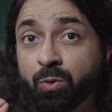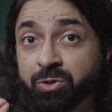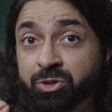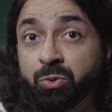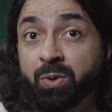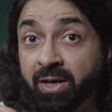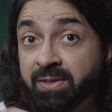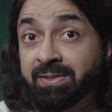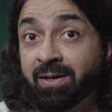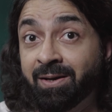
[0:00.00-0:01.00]
on to
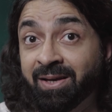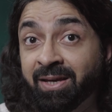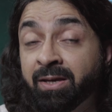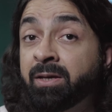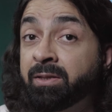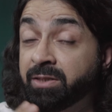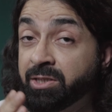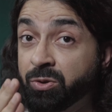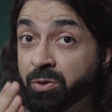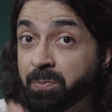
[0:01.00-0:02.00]
as I,
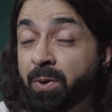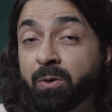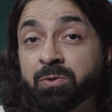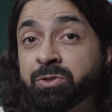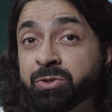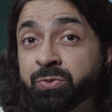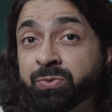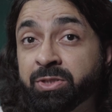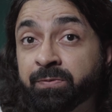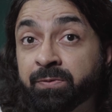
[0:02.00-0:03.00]
then you are bound to
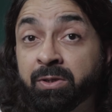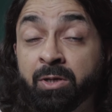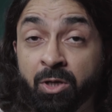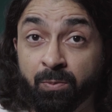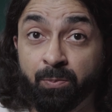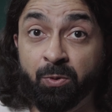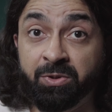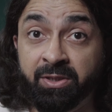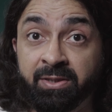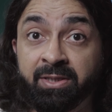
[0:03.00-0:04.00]
suffer,
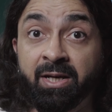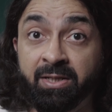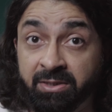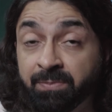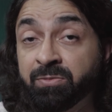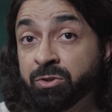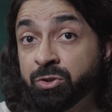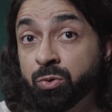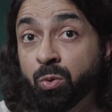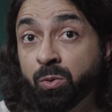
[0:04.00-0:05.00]
both in the attempt
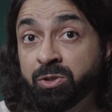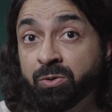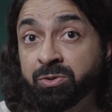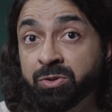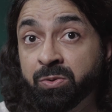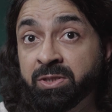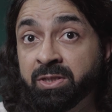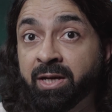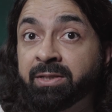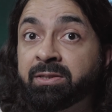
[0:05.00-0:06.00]
to hold on to it
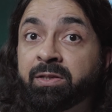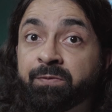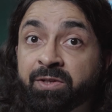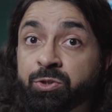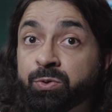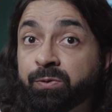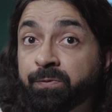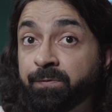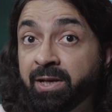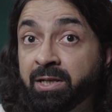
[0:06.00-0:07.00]
and in the eventual
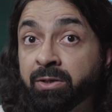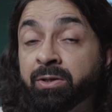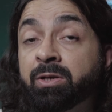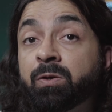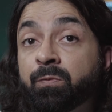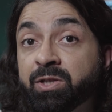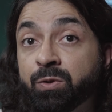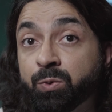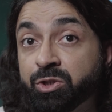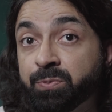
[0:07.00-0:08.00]
failure when
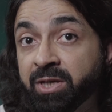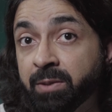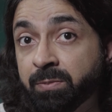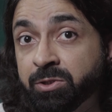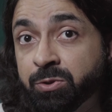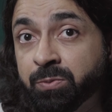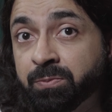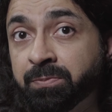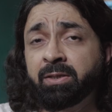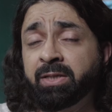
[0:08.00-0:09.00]
you wouldn't be able
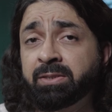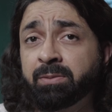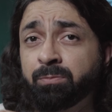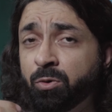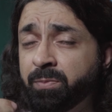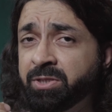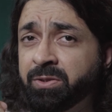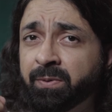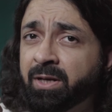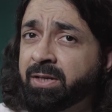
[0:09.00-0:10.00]
to. Yet the moment
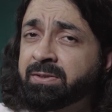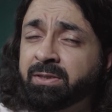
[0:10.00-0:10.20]
you realize